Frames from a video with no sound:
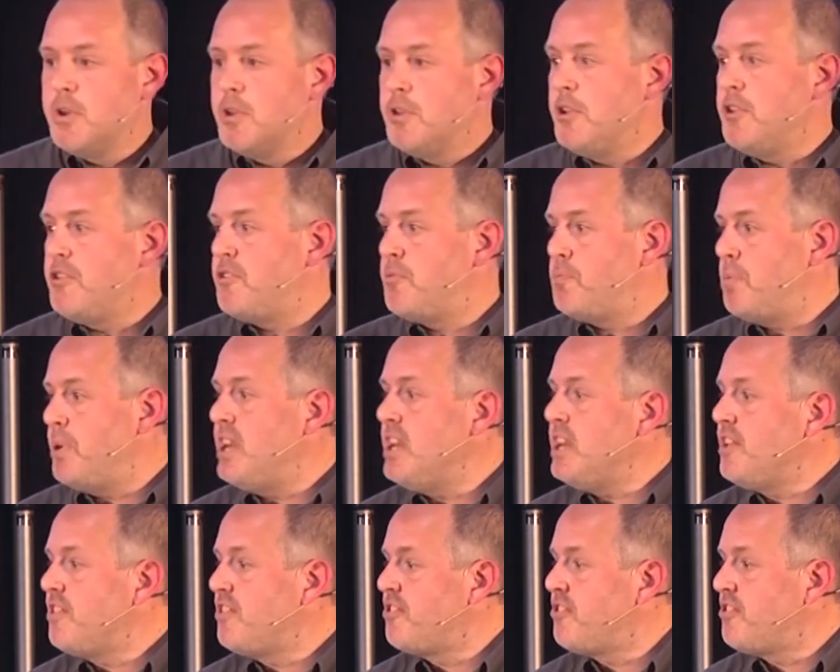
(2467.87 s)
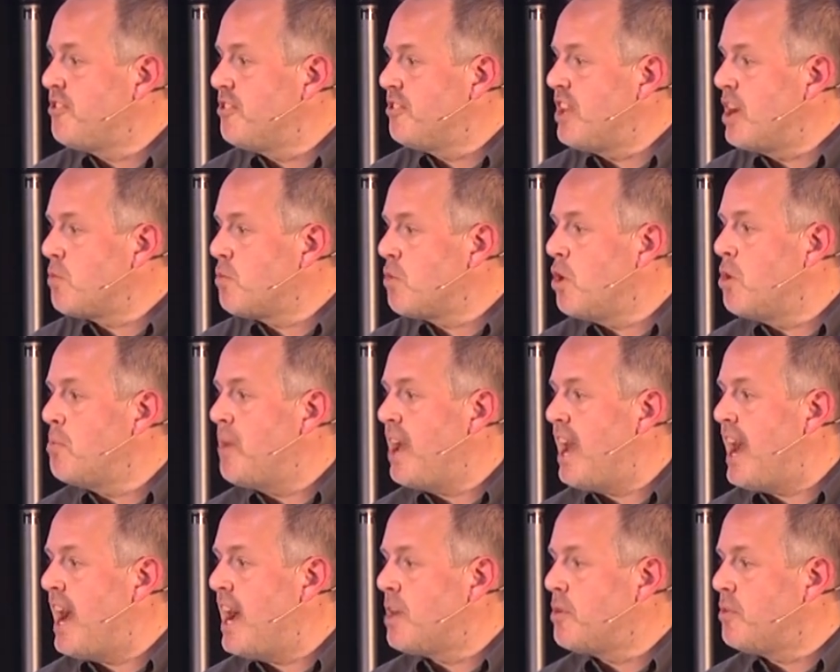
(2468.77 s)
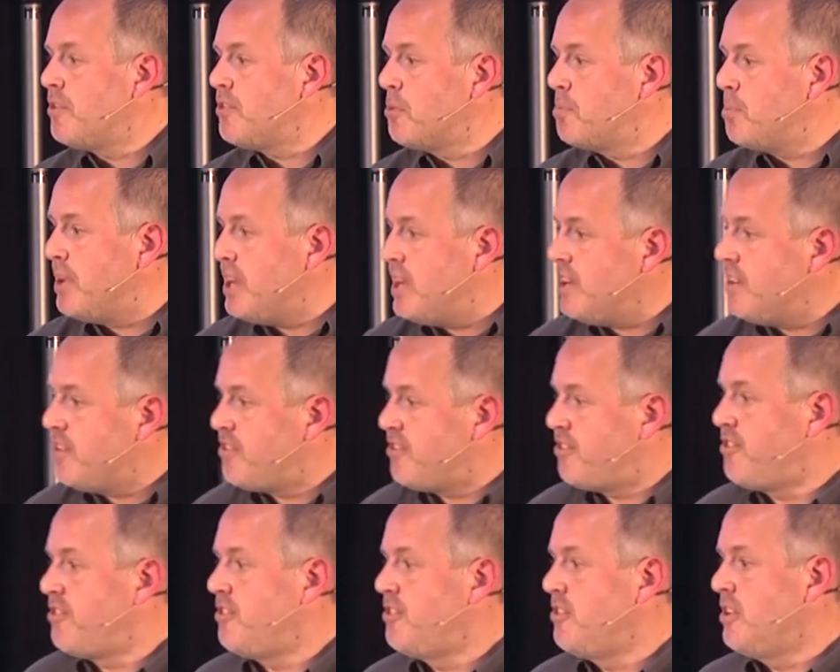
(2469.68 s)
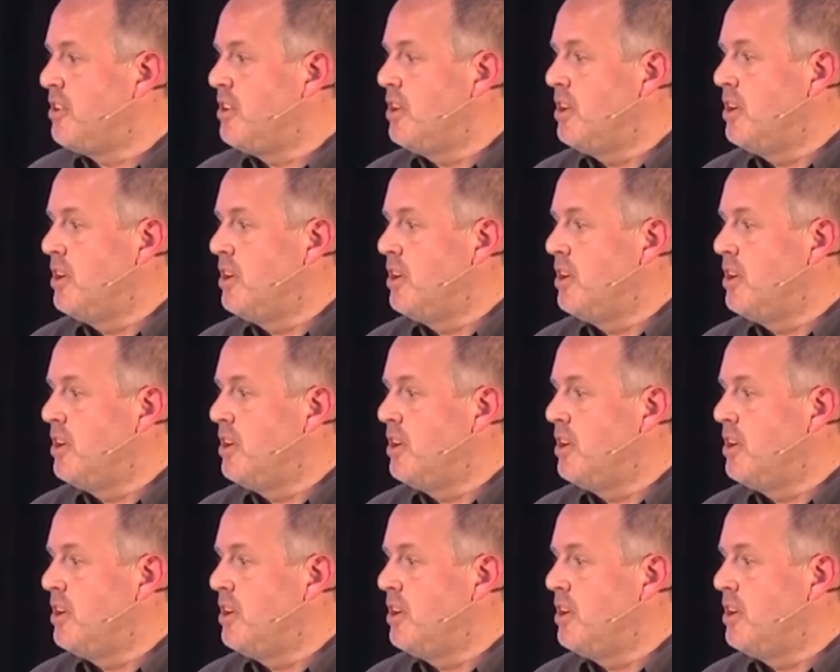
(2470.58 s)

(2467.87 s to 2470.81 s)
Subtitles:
This peace that Rome had was a peace